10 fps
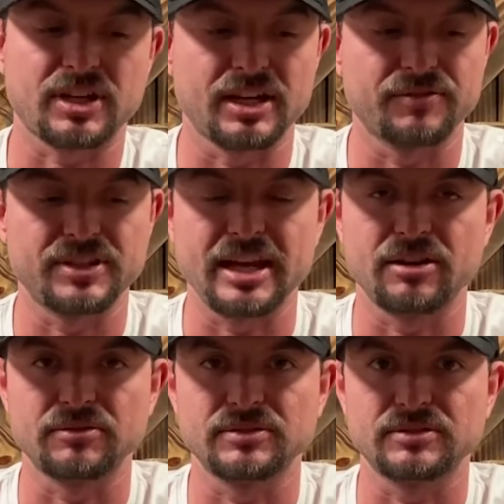of a
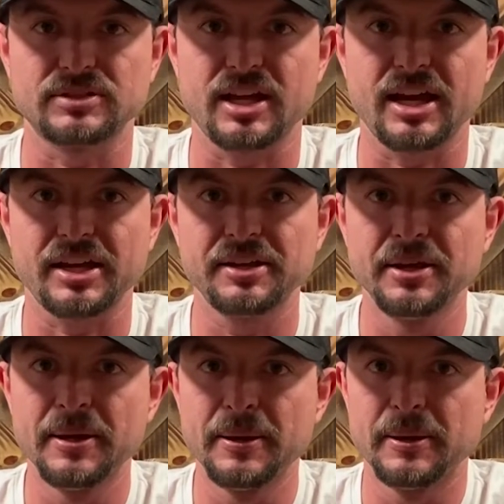downside
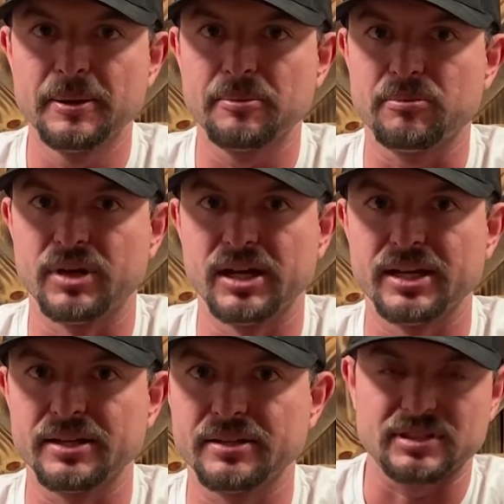but
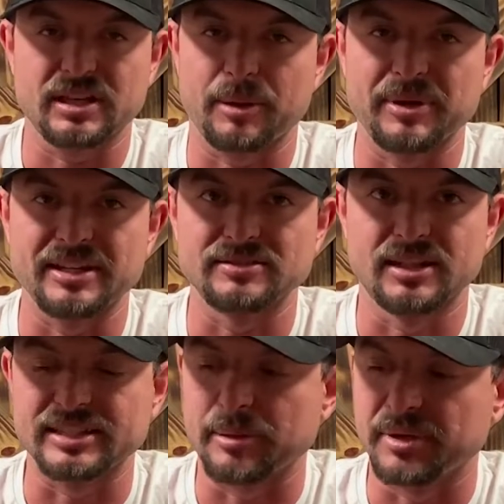I mean it's not
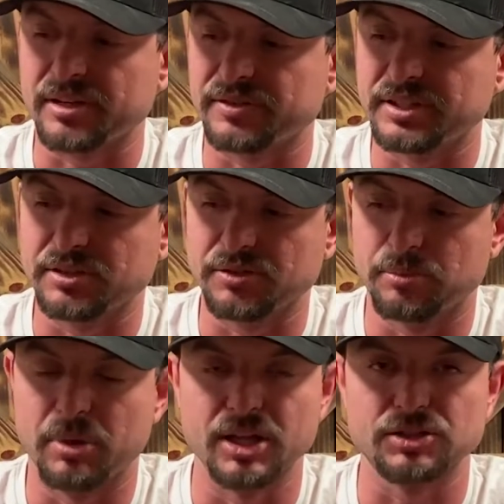that big of a deal the
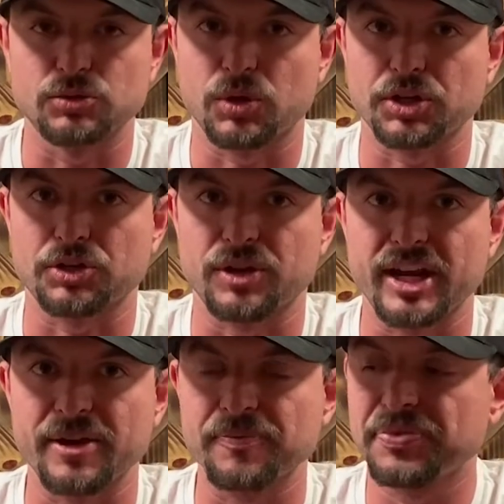buttons work
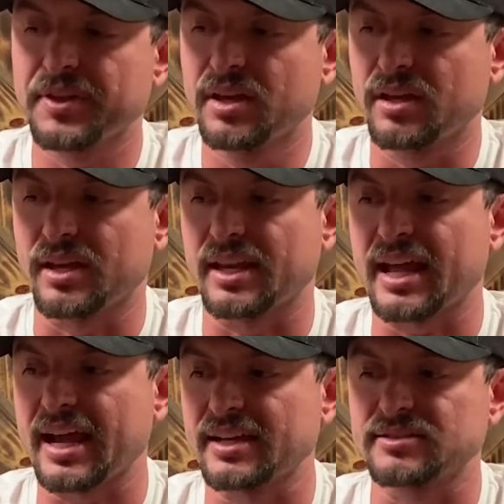great it
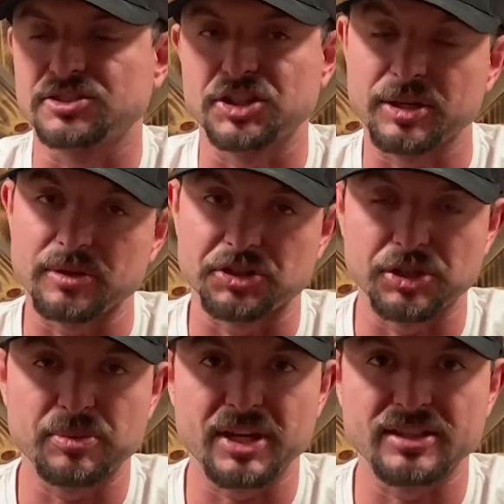has G GPS